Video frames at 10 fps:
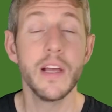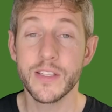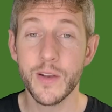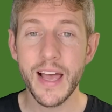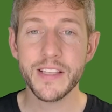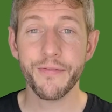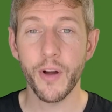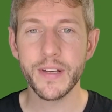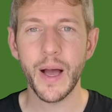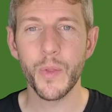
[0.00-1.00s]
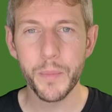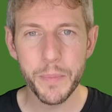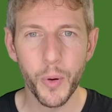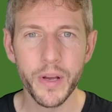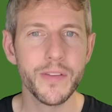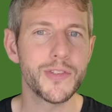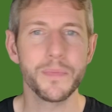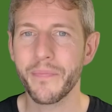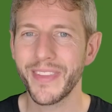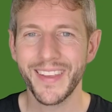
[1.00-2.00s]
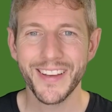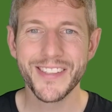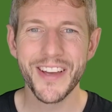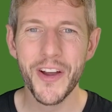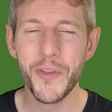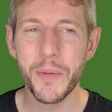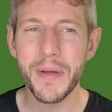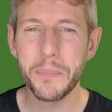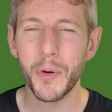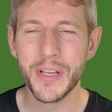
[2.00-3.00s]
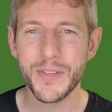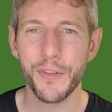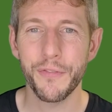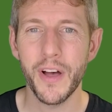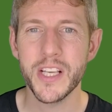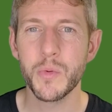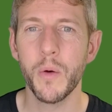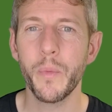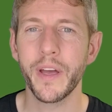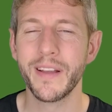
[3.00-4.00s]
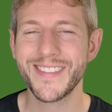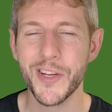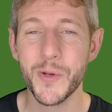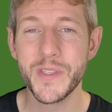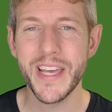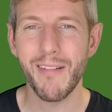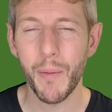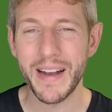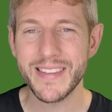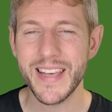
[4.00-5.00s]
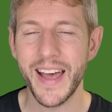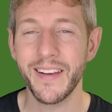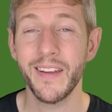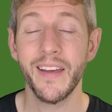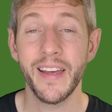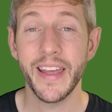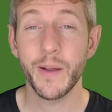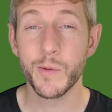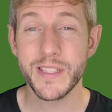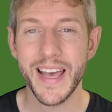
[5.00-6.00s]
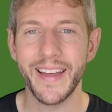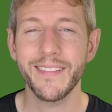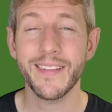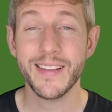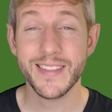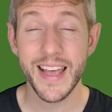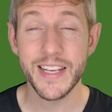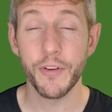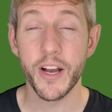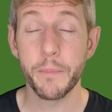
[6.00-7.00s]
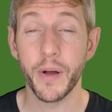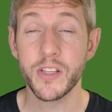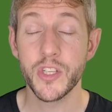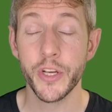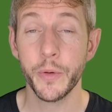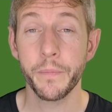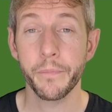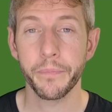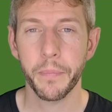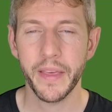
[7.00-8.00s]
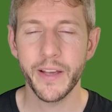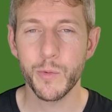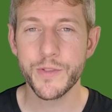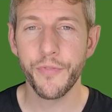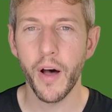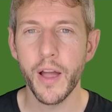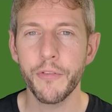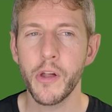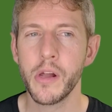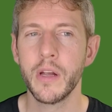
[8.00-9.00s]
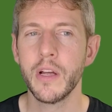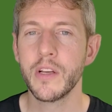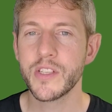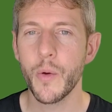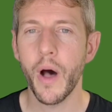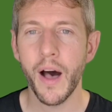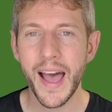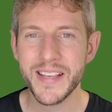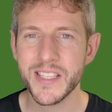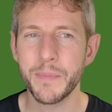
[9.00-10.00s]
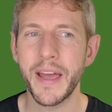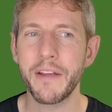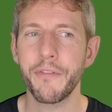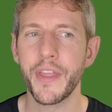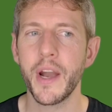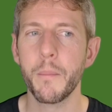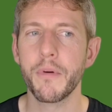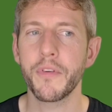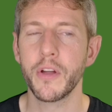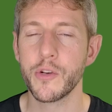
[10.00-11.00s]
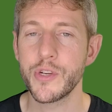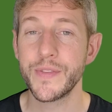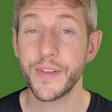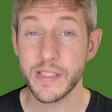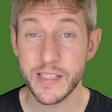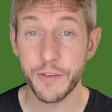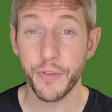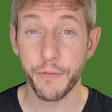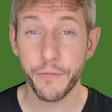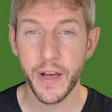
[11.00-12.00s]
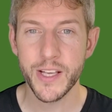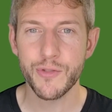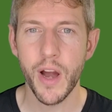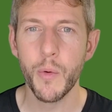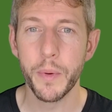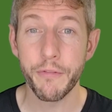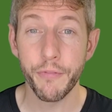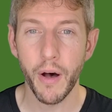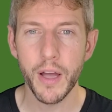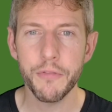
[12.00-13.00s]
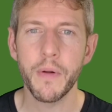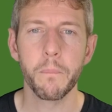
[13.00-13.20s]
So let's find out the midpoints. So the midpoints for the first one, we're going to do 0 add 10 equals 10. 10 divided by 2 equals 5. So our estimate for the number of countries visited for the first row will be 5.